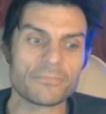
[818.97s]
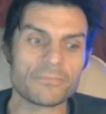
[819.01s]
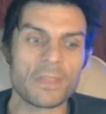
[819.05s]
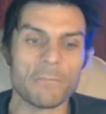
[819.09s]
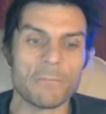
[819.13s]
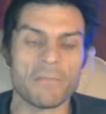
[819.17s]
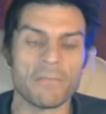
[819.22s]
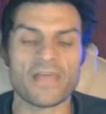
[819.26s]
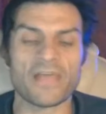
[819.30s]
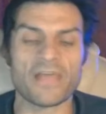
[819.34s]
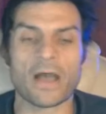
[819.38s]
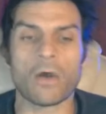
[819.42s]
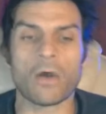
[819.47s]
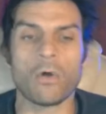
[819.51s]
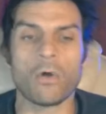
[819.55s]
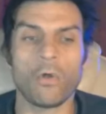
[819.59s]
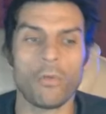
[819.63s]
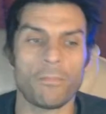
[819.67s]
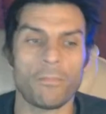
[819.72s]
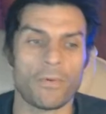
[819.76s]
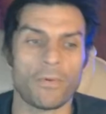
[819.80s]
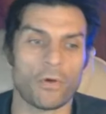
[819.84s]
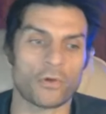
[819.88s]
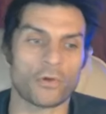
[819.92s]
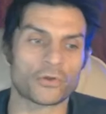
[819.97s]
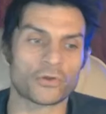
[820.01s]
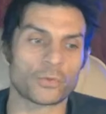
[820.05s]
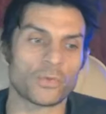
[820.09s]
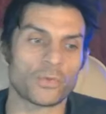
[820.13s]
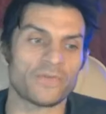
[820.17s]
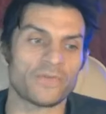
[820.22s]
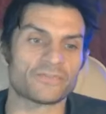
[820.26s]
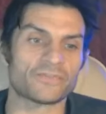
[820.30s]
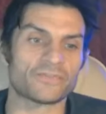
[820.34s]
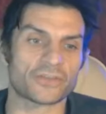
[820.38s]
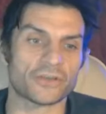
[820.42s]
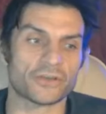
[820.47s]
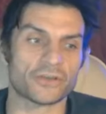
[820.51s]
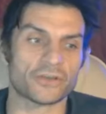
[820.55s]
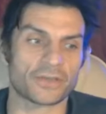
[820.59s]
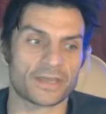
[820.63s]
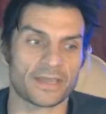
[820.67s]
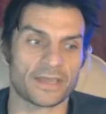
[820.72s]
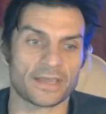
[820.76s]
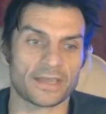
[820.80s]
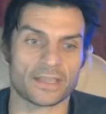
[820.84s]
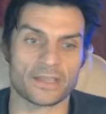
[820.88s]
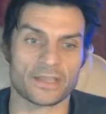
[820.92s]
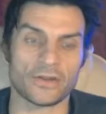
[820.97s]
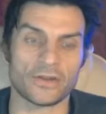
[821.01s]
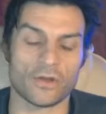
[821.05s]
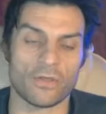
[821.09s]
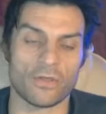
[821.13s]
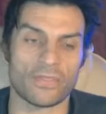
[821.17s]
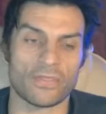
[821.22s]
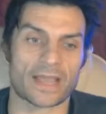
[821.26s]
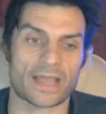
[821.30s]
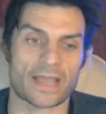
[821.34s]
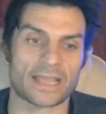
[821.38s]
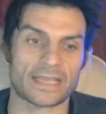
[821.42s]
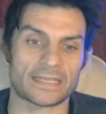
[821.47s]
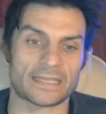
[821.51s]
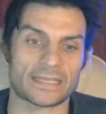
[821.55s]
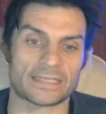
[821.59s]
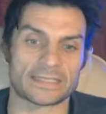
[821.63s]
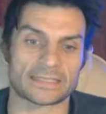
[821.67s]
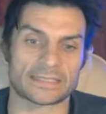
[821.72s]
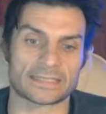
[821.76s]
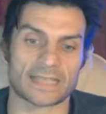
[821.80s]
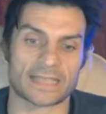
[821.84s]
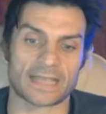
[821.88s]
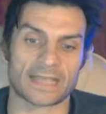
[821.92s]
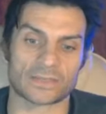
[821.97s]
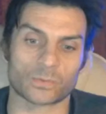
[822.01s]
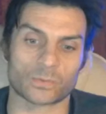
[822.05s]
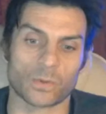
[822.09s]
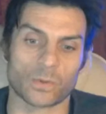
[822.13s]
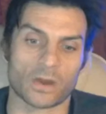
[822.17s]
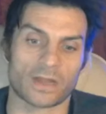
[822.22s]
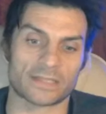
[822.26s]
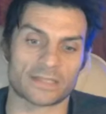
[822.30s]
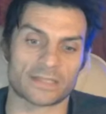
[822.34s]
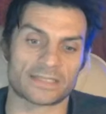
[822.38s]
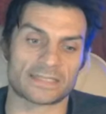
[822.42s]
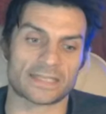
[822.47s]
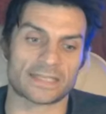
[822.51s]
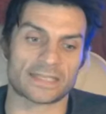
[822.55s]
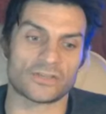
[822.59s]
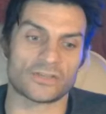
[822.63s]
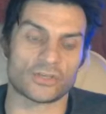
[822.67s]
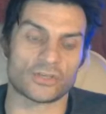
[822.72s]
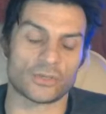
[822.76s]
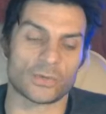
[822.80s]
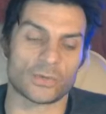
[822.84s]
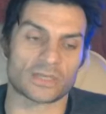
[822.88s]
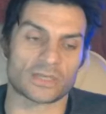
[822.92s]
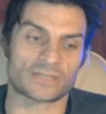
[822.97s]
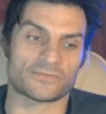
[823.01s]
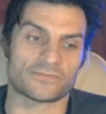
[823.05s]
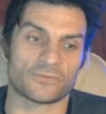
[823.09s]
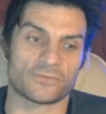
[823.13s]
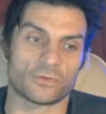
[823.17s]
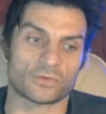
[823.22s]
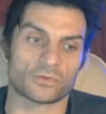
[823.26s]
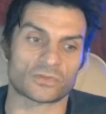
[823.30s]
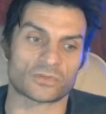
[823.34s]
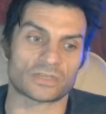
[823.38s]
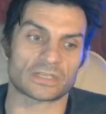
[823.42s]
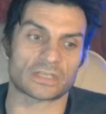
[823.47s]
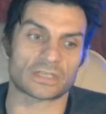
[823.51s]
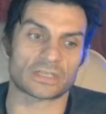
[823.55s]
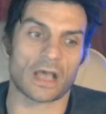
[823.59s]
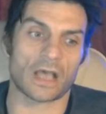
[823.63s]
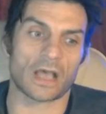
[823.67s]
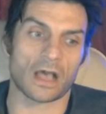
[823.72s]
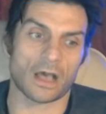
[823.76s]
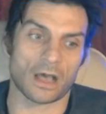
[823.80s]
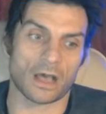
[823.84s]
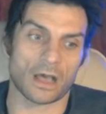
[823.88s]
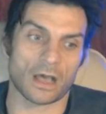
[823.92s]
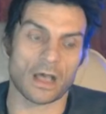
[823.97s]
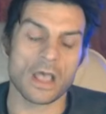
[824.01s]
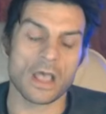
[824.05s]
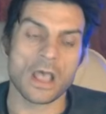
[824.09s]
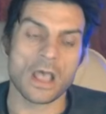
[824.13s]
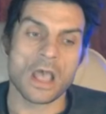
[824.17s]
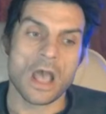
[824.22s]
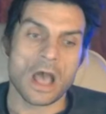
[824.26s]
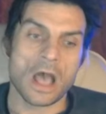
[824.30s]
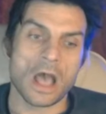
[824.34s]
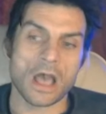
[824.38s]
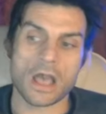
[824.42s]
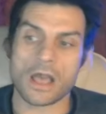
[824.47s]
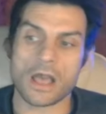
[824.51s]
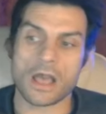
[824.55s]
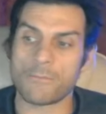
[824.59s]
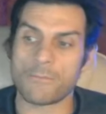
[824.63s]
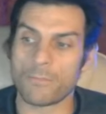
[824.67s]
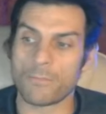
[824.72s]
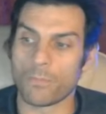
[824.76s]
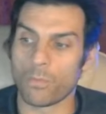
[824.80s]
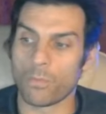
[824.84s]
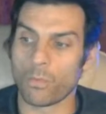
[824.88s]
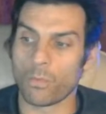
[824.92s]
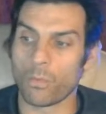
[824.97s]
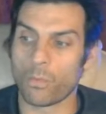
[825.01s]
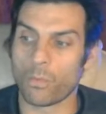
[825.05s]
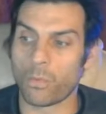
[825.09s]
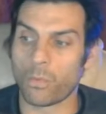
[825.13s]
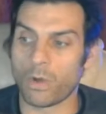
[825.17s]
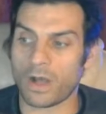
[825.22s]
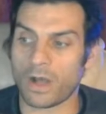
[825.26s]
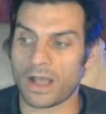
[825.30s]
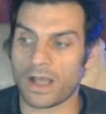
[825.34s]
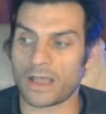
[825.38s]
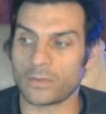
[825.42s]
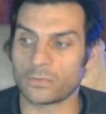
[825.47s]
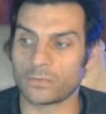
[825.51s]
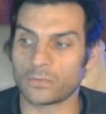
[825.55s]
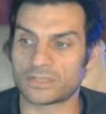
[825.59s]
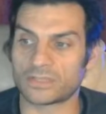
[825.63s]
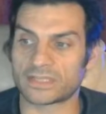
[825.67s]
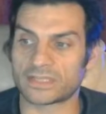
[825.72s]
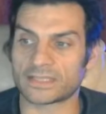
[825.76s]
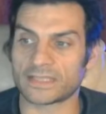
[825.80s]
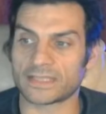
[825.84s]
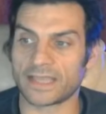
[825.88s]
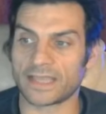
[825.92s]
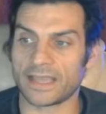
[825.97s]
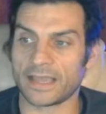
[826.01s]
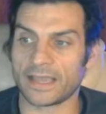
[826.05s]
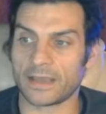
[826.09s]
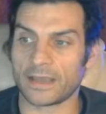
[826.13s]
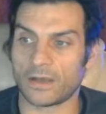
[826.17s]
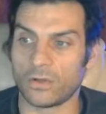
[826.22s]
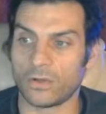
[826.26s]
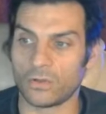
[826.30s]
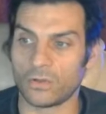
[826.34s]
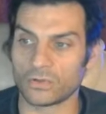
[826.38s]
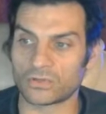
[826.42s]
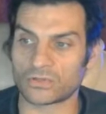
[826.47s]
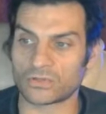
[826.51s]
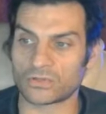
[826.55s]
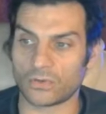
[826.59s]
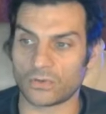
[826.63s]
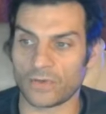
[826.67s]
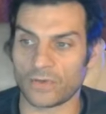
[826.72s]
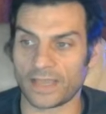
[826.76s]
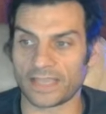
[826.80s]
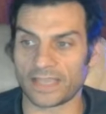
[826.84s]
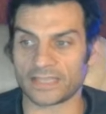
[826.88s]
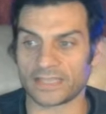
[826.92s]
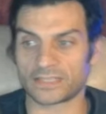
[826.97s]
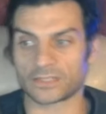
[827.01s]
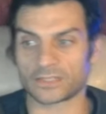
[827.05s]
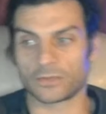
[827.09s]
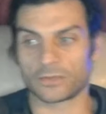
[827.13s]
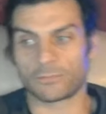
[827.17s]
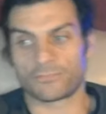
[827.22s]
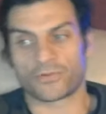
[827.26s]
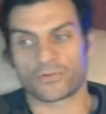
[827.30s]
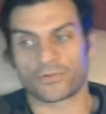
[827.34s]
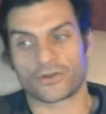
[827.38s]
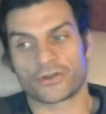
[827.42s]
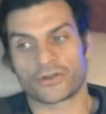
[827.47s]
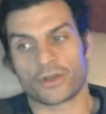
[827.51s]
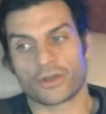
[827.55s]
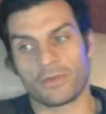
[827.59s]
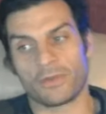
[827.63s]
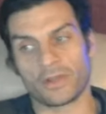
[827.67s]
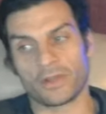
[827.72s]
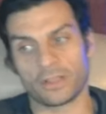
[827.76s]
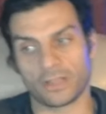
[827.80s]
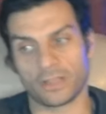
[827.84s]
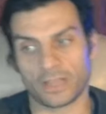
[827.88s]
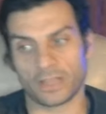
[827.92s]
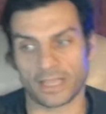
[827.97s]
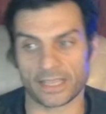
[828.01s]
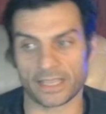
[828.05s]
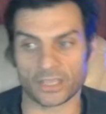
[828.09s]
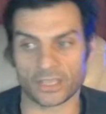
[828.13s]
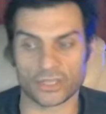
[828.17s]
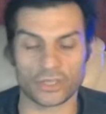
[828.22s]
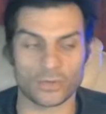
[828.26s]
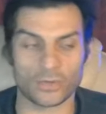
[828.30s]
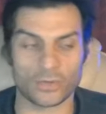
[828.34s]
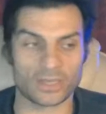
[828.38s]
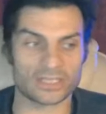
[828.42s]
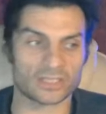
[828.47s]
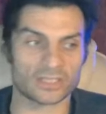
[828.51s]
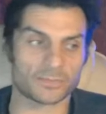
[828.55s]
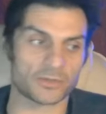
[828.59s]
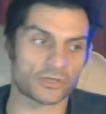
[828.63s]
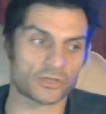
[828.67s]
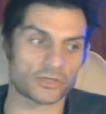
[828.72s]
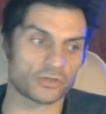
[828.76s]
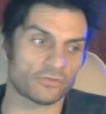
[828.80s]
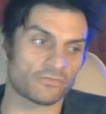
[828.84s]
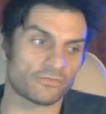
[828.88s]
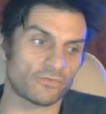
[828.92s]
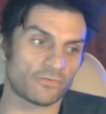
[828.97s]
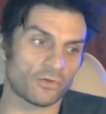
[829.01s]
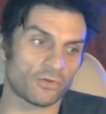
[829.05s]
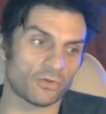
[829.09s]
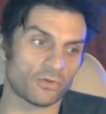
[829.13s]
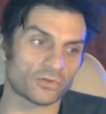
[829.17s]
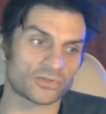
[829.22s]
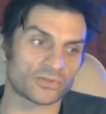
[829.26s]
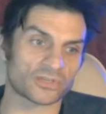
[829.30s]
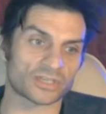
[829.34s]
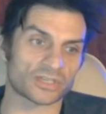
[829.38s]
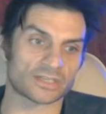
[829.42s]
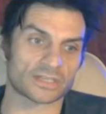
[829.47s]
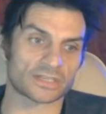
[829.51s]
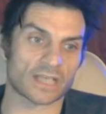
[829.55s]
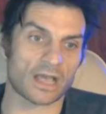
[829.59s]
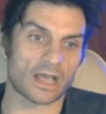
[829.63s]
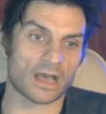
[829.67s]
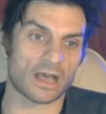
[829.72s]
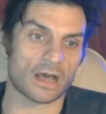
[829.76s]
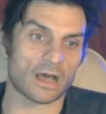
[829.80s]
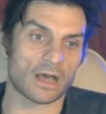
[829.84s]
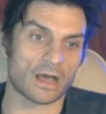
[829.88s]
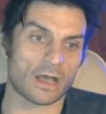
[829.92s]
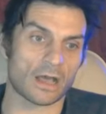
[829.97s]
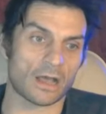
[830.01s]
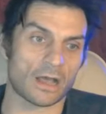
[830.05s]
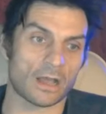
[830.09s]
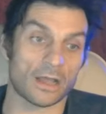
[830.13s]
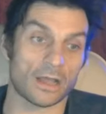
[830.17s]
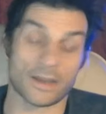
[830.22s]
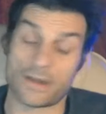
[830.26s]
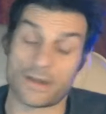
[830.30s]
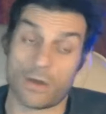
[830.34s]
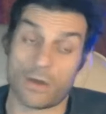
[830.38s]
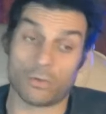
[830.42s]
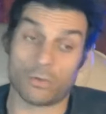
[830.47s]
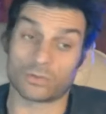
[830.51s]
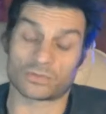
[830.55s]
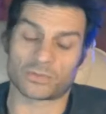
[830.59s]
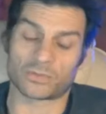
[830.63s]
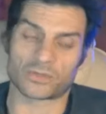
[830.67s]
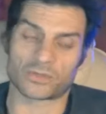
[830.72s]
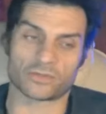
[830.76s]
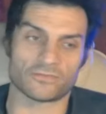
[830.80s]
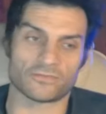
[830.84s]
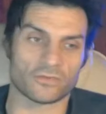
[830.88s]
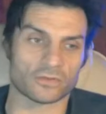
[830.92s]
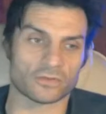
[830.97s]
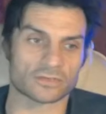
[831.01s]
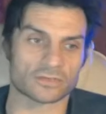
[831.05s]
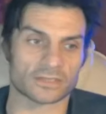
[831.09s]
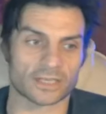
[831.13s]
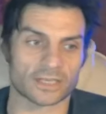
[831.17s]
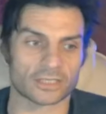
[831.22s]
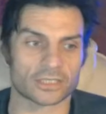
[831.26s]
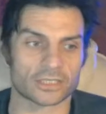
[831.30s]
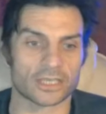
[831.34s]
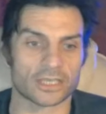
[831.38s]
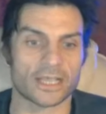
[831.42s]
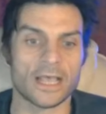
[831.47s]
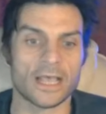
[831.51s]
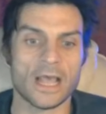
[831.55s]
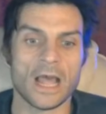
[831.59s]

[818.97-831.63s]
But that whole border with Turkey, you know, that's where I'd say the US forces are. What I would say also is predominantly US special forces are, and all special forces actually,